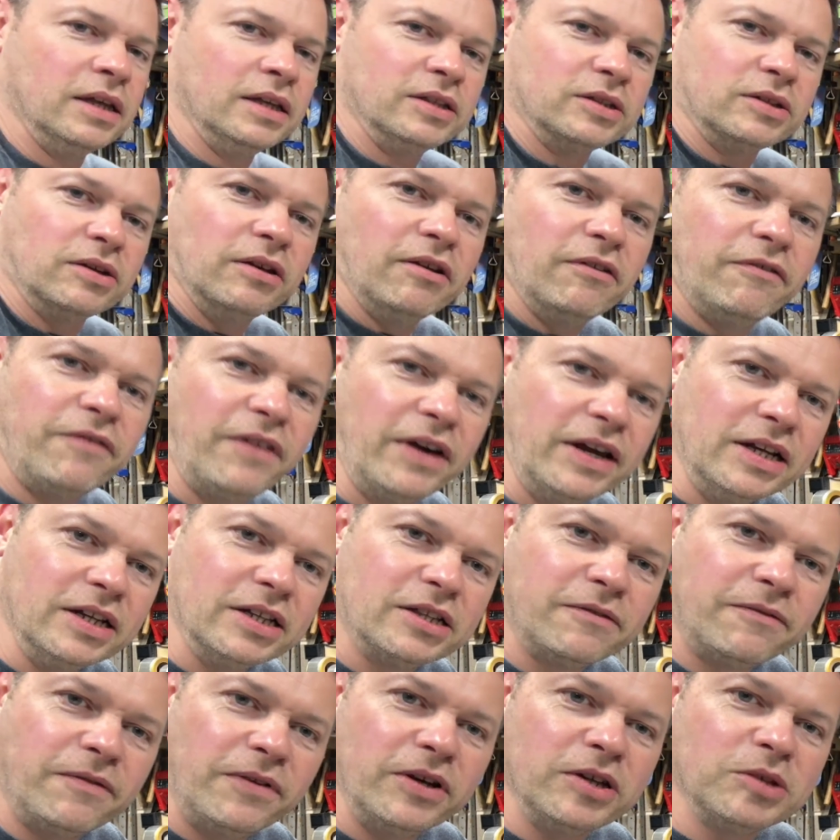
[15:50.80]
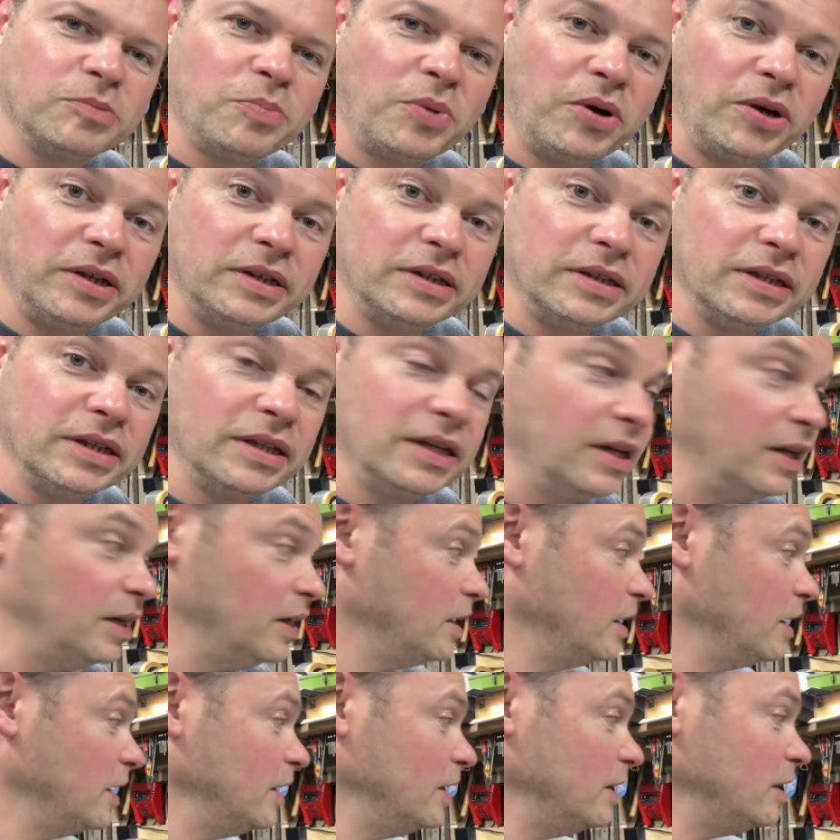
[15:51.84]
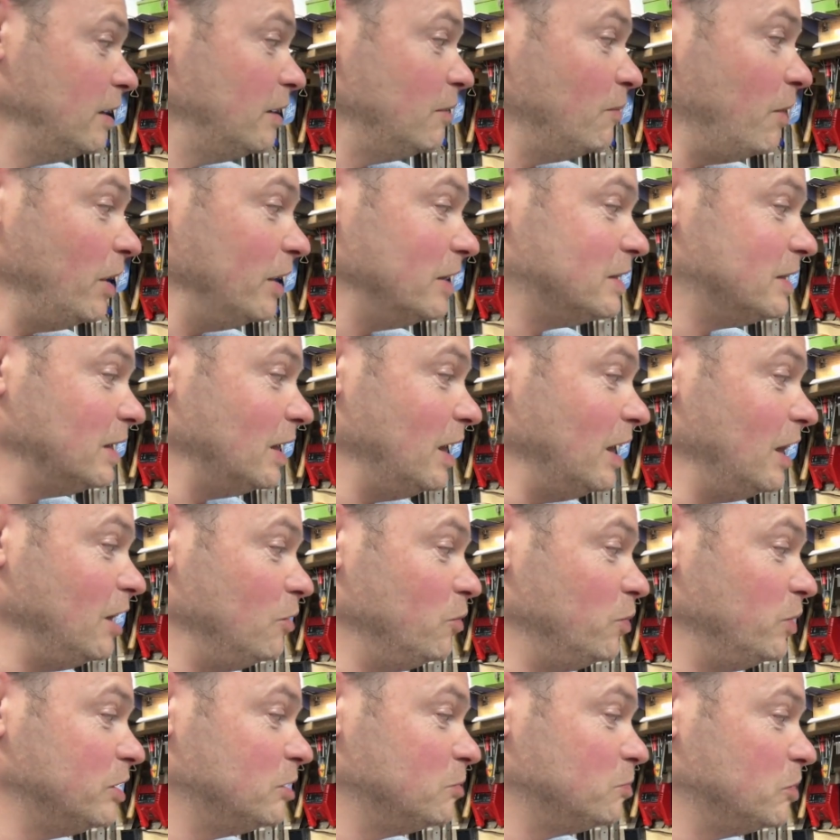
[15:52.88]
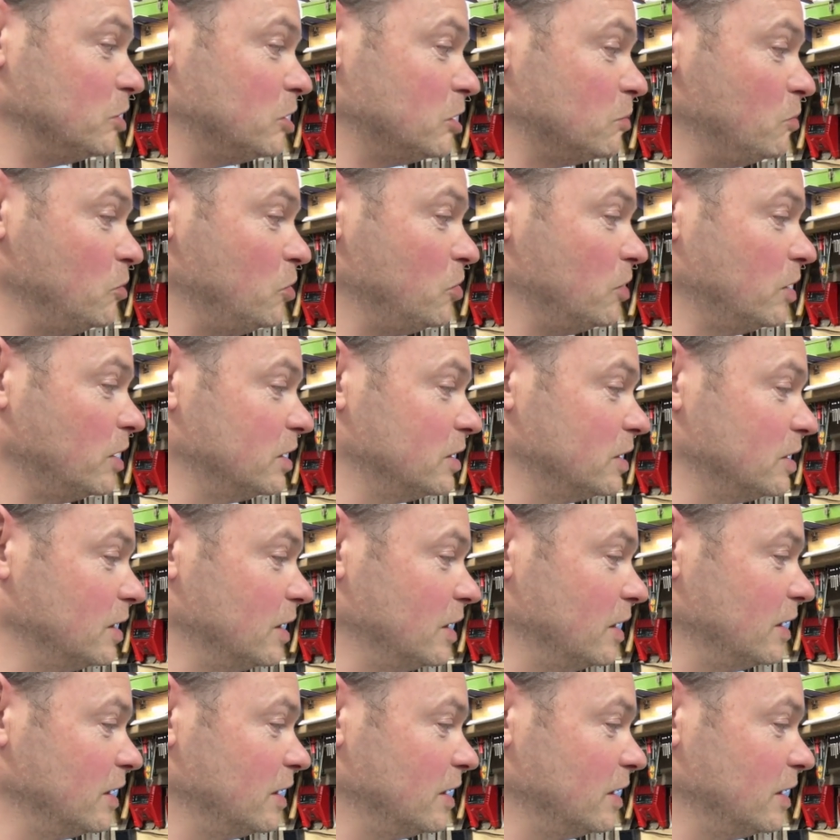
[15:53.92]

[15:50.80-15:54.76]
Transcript: It's going to find its first point. Let's see, a little wisp of smoke is